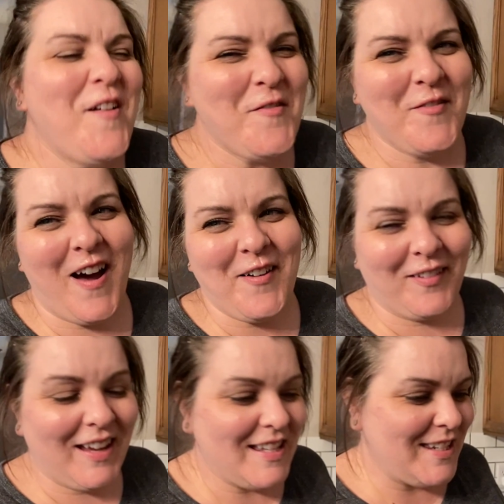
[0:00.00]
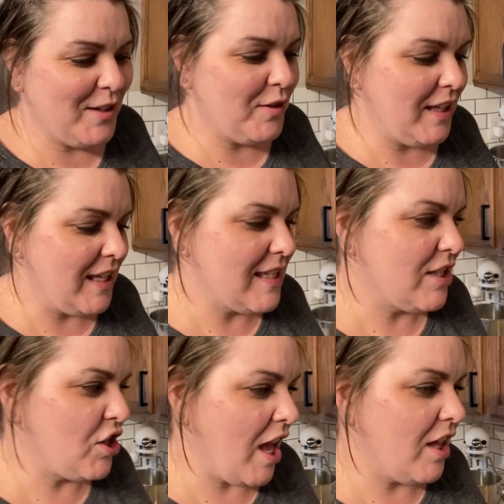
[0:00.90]
why we do
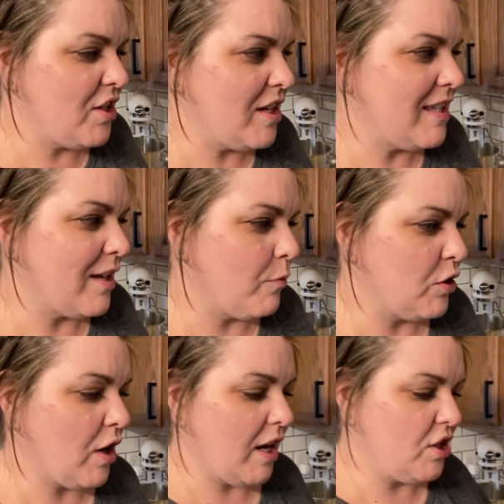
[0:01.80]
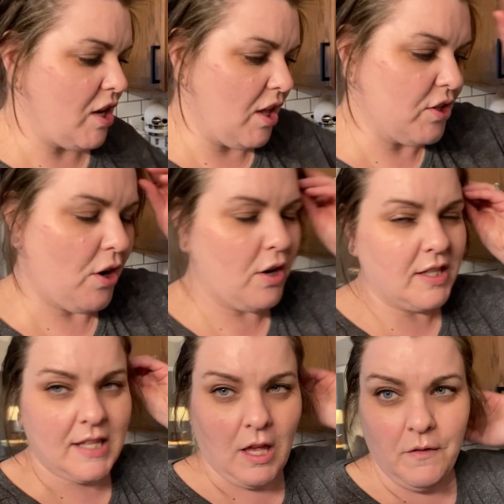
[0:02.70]
these challenges and we try and challenge
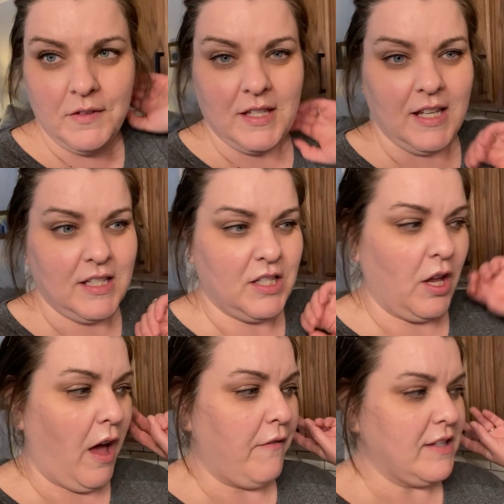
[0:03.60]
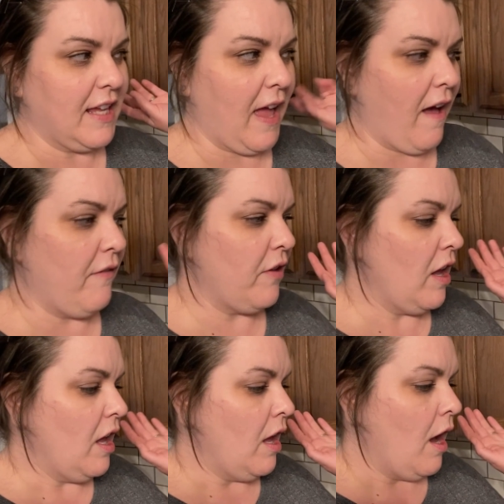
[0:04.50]
ourselves is to obviously have
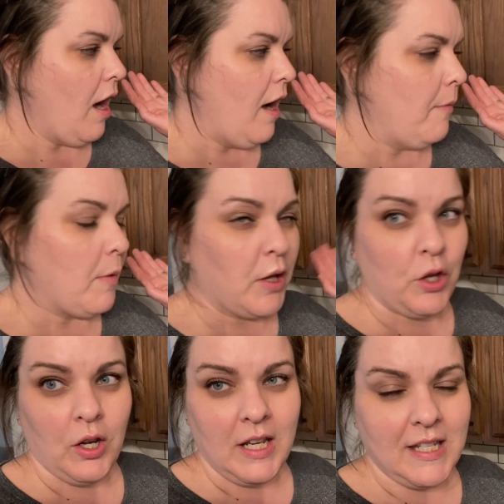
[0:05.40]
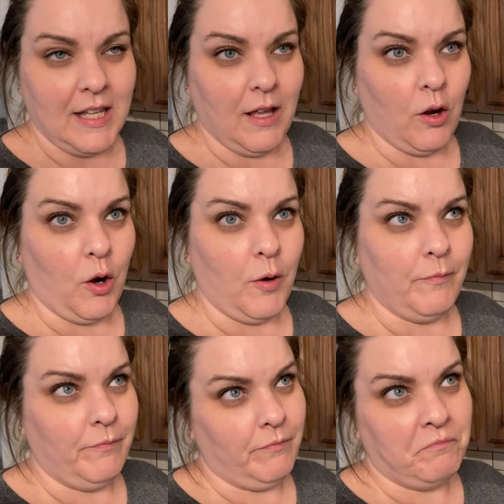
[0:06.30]
um, good idea or
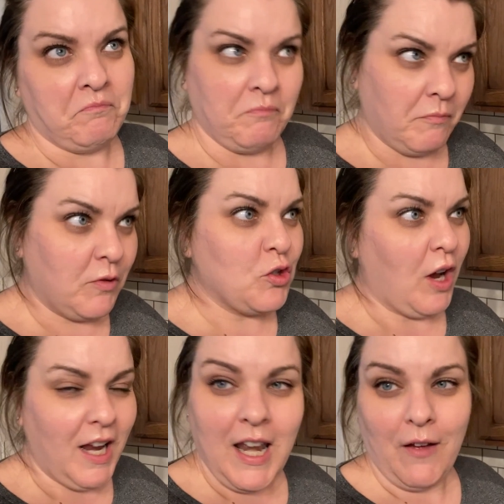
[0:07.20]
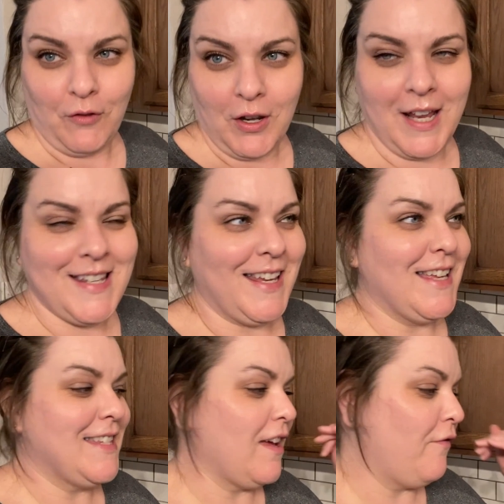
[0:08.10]
try and have good
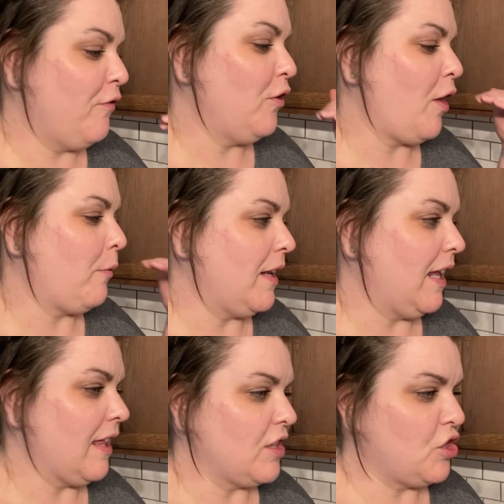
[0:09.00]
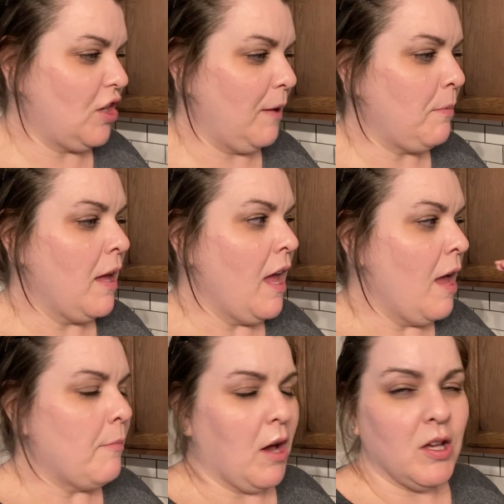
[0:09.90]
ideas of food that we can eat that's cheap,
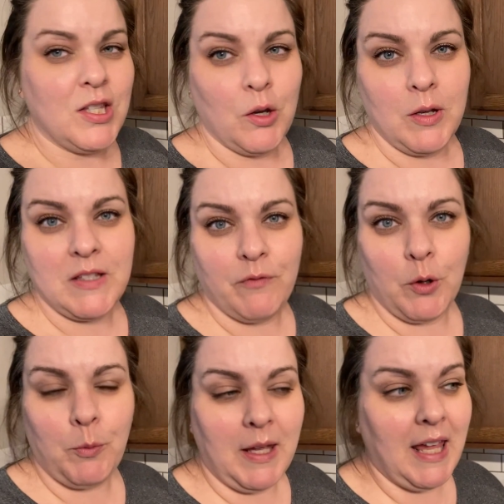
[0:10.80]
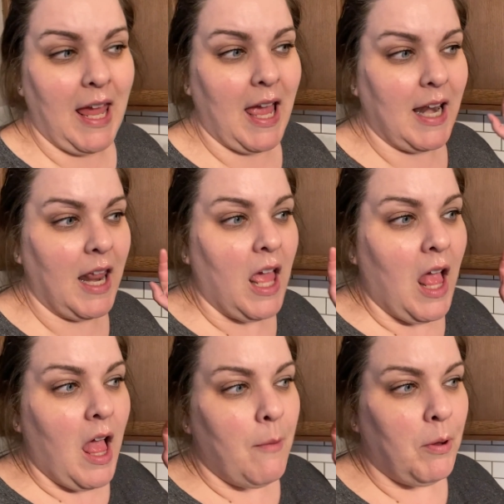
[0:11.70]
but also it's where we can
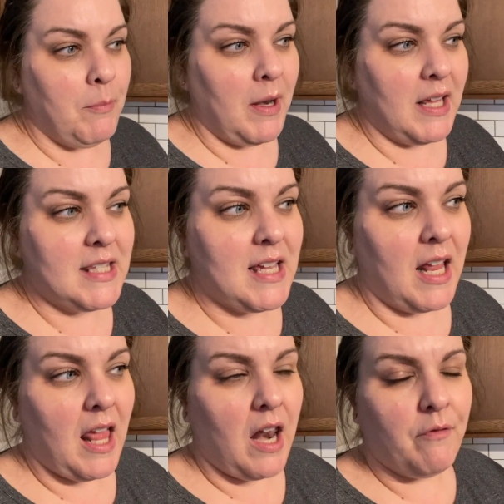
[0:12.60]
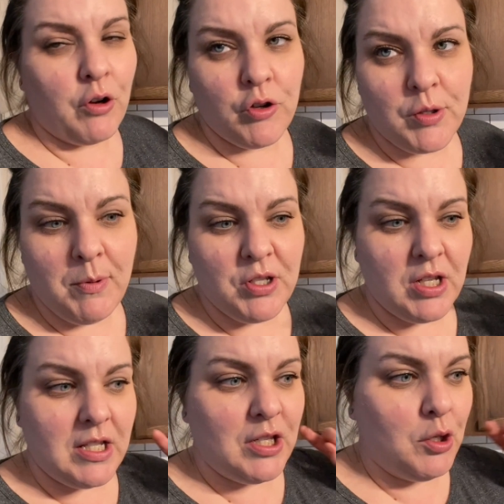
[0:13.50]
put money aside out of our grocery
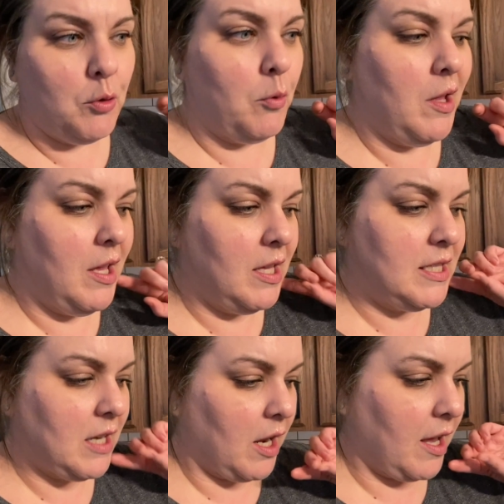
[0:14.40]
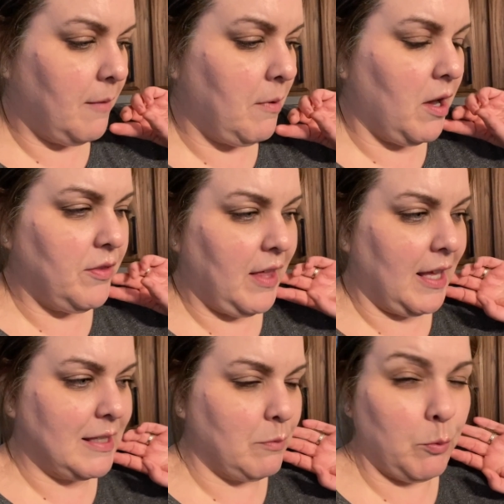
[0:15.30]
budget to stock up on
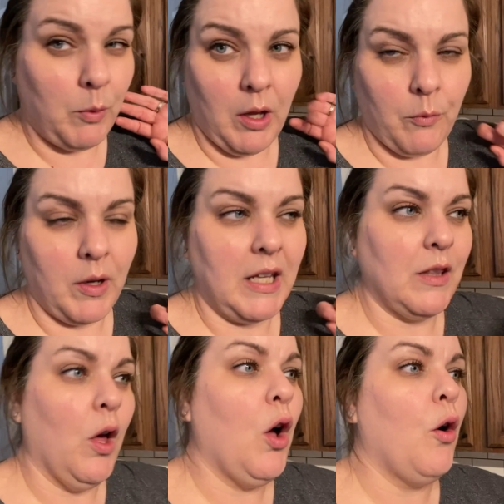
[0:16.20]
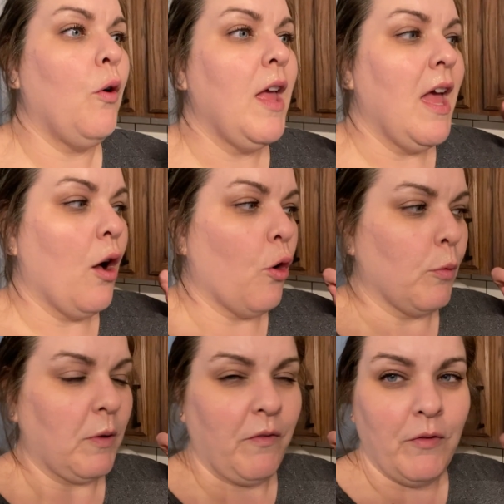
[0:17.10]
things when we are running low or
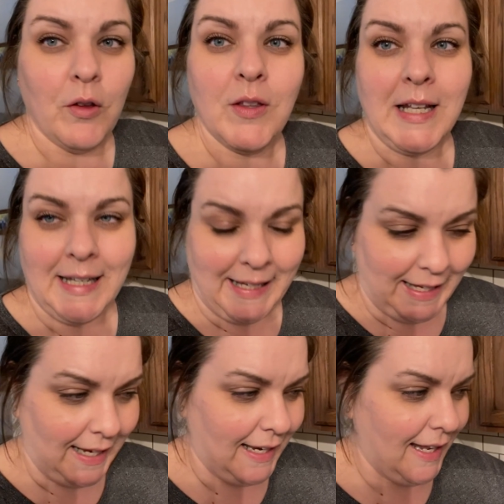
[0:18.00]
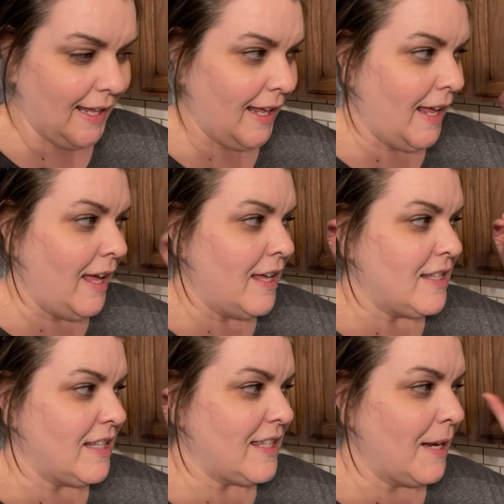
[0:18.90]
we feel the need.
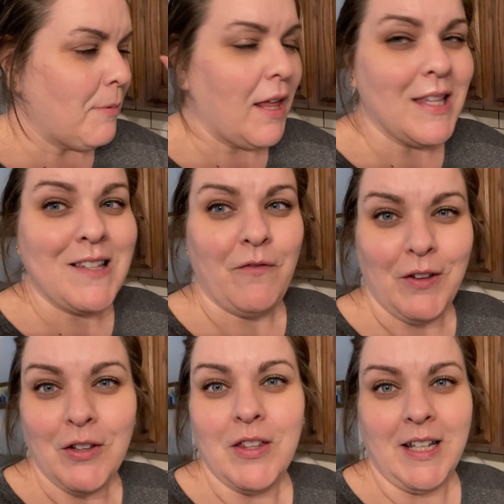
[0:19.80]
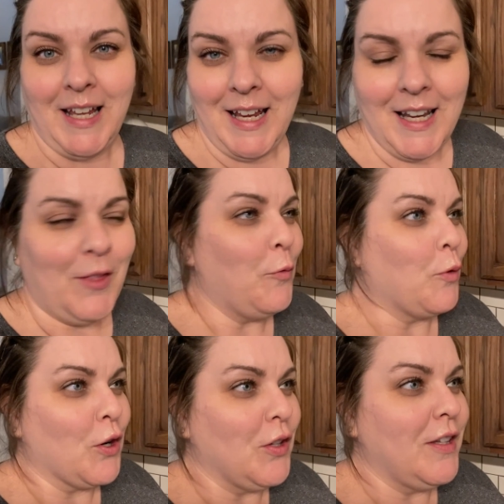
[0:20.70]
Does anybody else feel the need in the
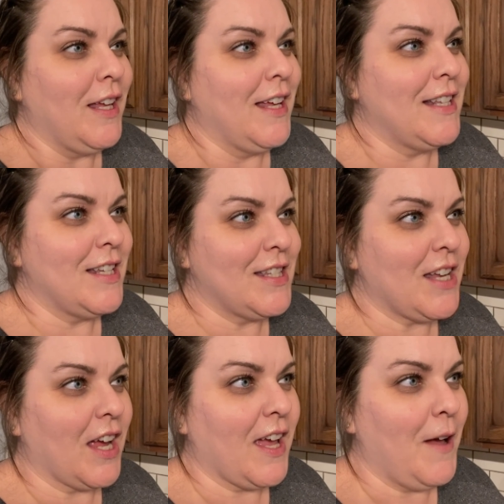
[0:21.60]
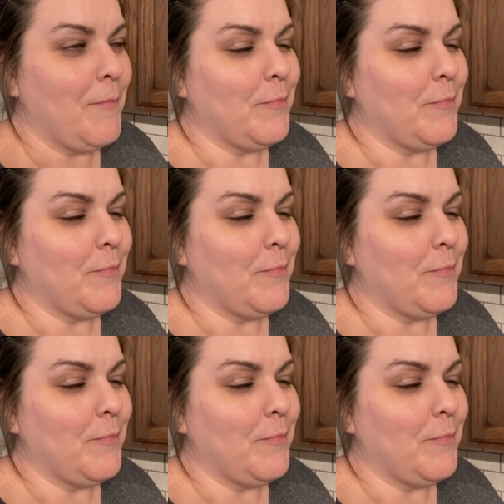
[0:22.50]
world right now, to stock up? I